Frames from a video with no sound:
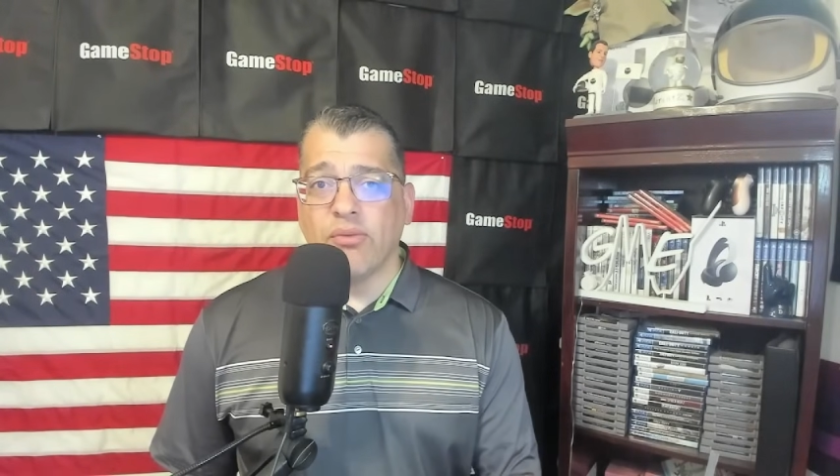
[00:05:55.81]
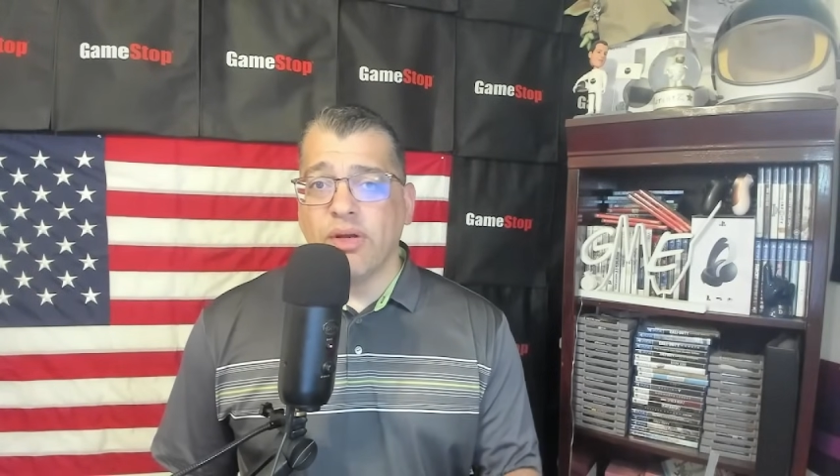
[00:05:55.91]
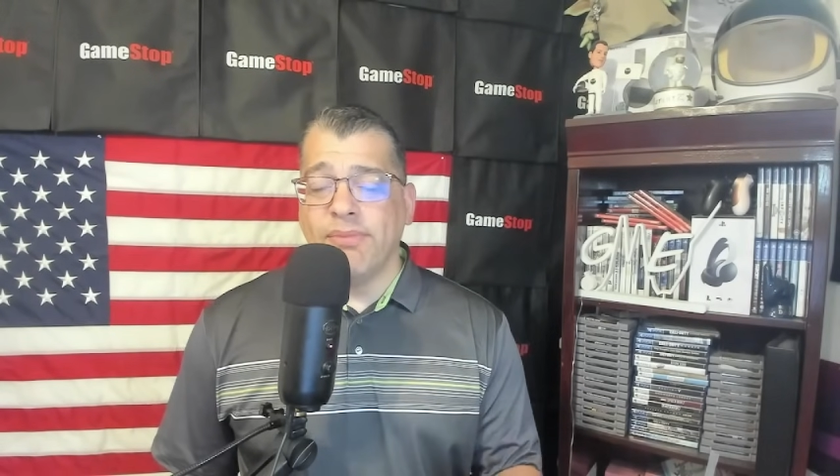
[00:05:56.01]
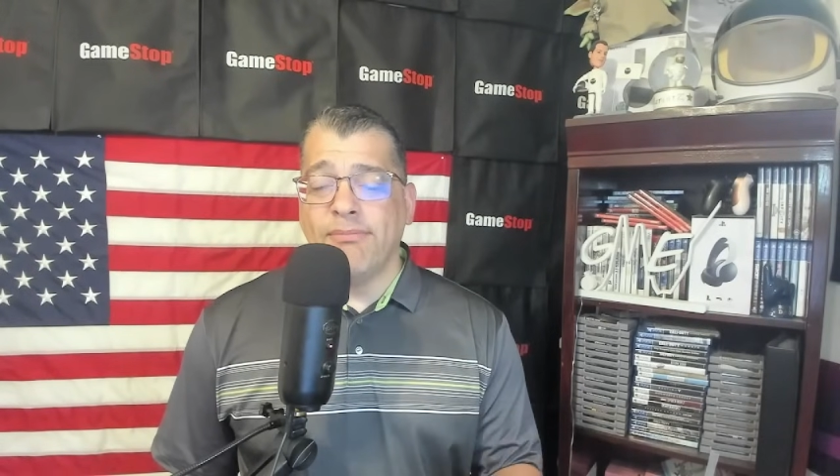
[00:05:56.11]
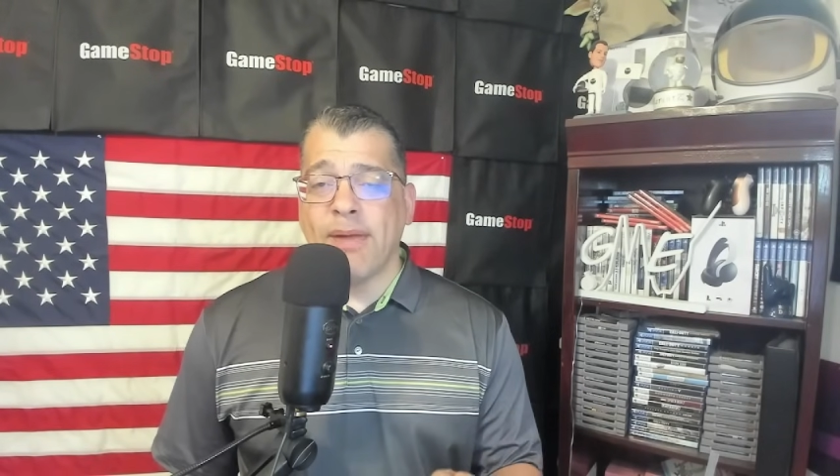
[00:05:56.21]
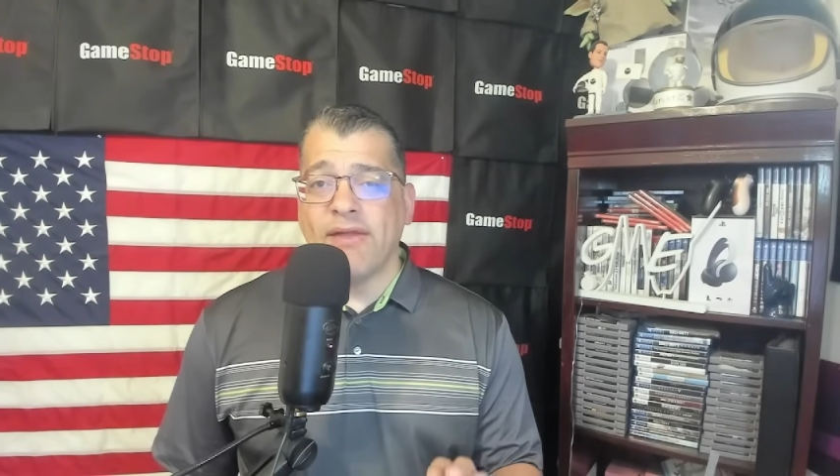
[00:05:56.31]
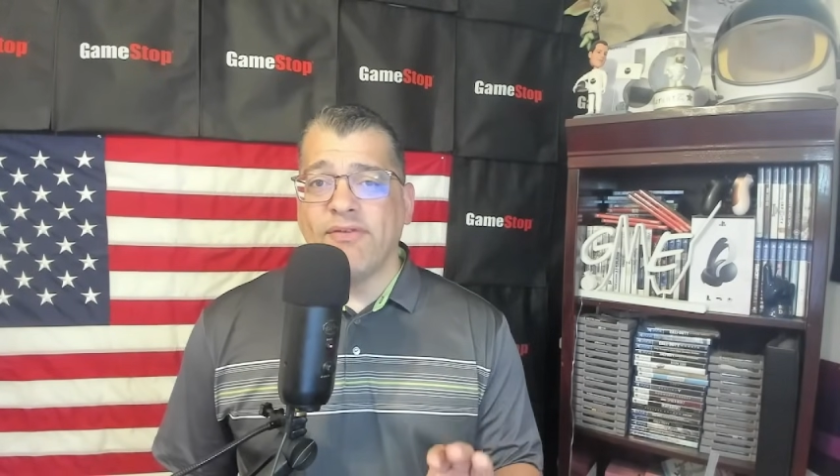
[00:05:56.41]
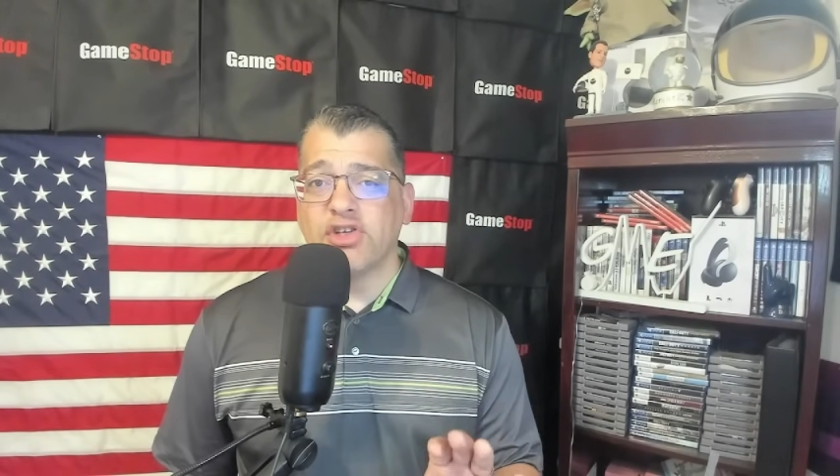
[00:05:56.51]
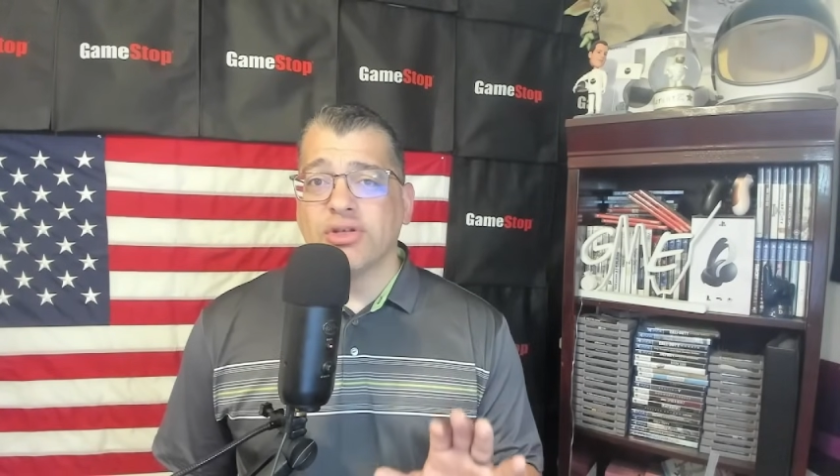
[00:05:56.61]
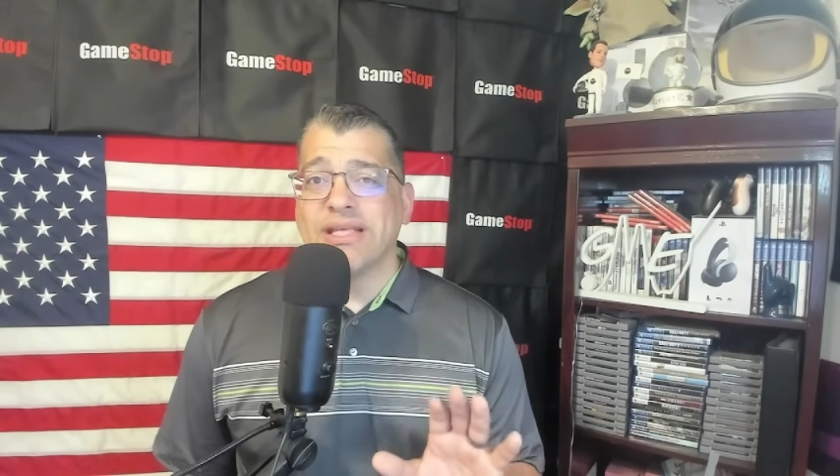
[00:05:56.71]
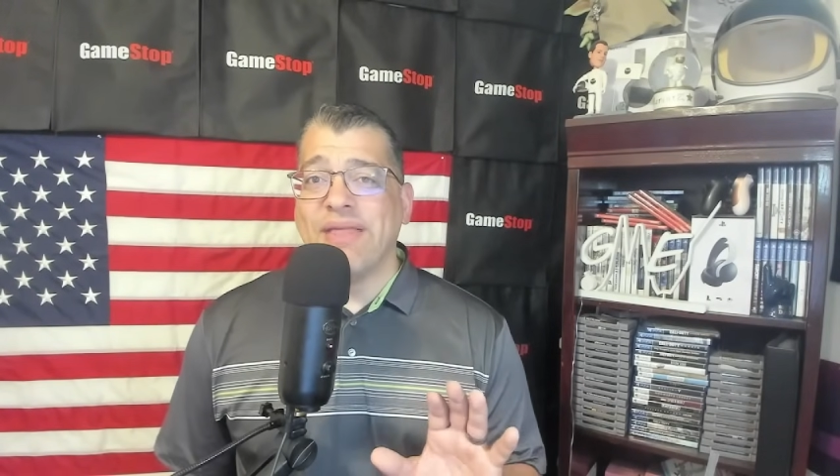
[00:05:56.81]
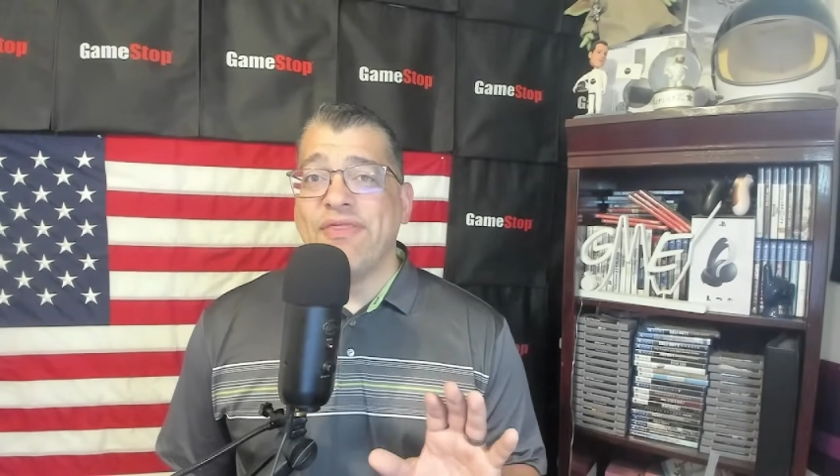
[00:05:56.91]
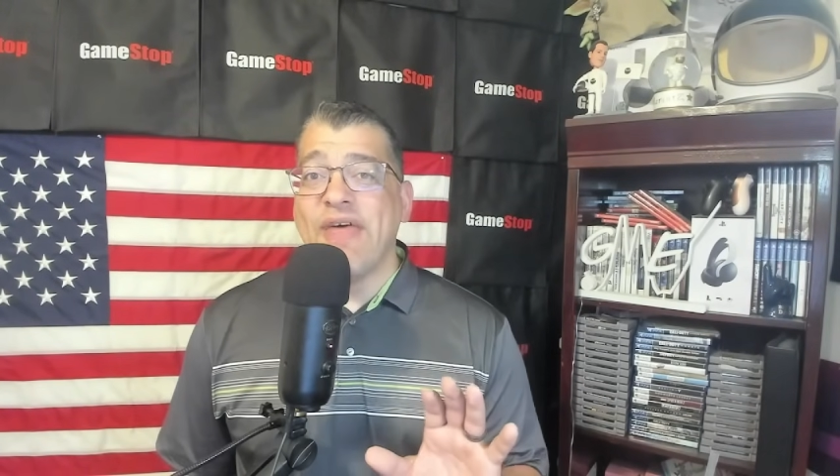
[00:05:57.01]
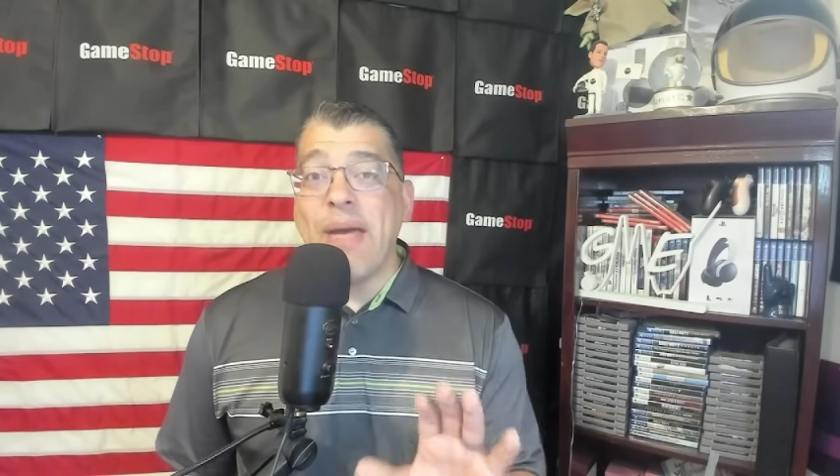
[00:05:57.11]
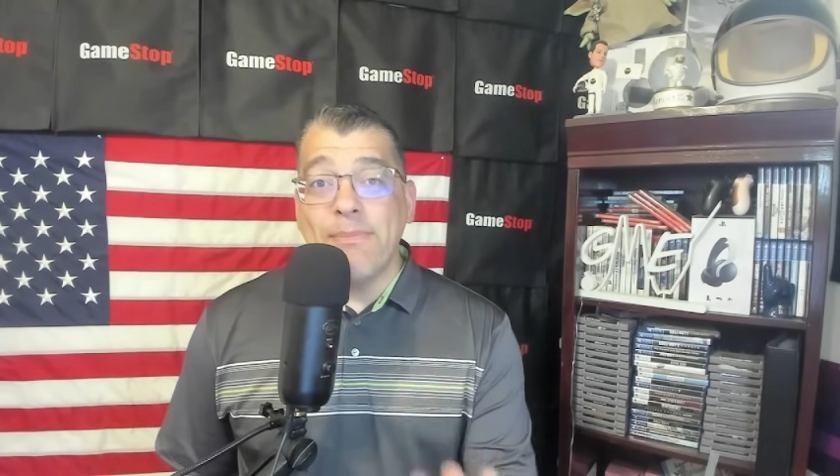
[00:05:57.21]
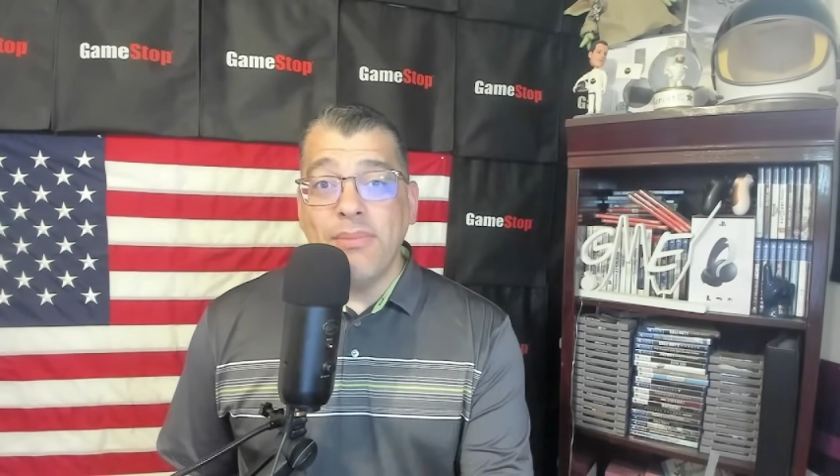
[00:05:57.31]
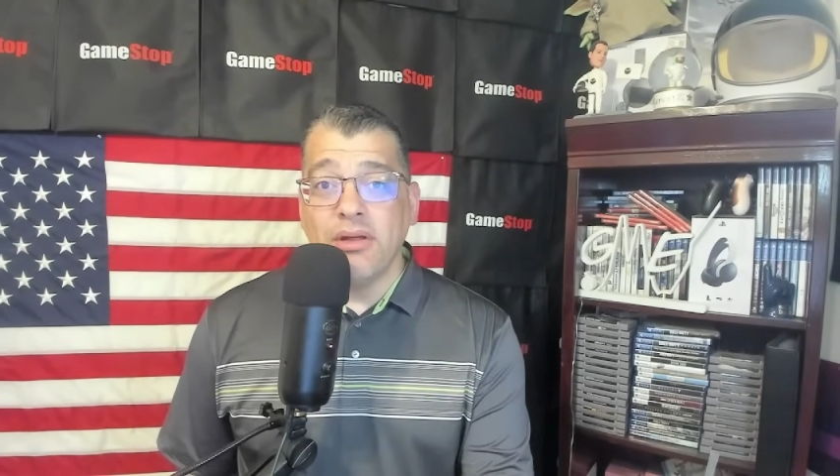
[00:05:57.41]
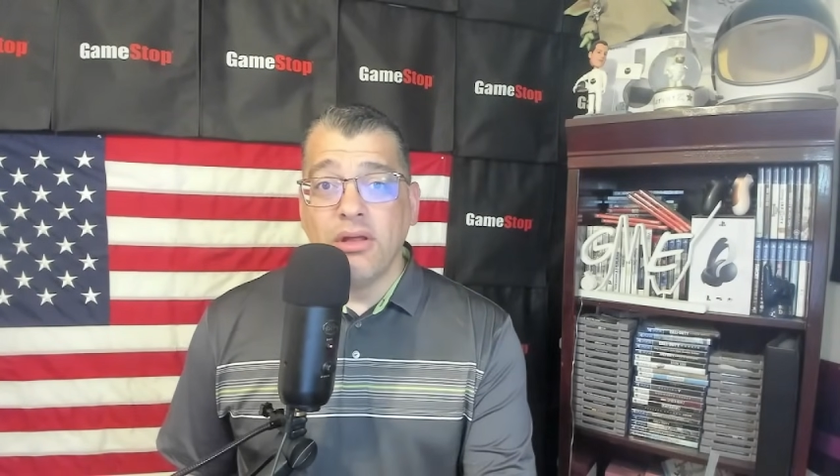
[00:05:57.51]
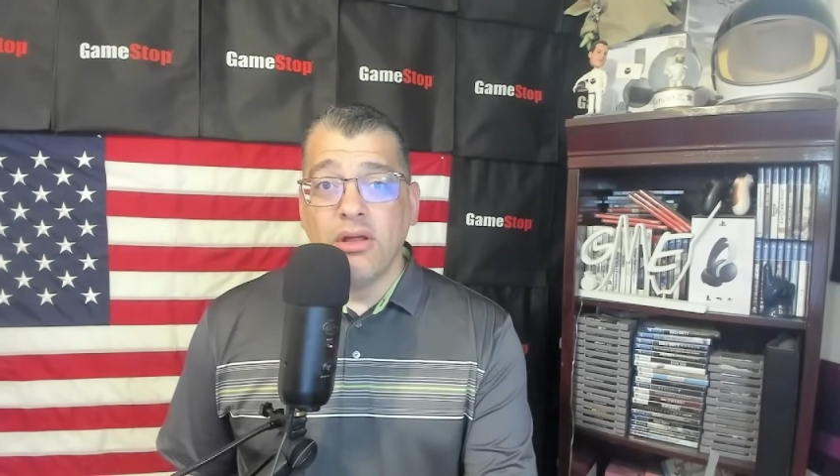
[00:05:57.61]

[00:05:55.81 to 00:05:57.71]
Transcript: wouldn't be beneficial to them,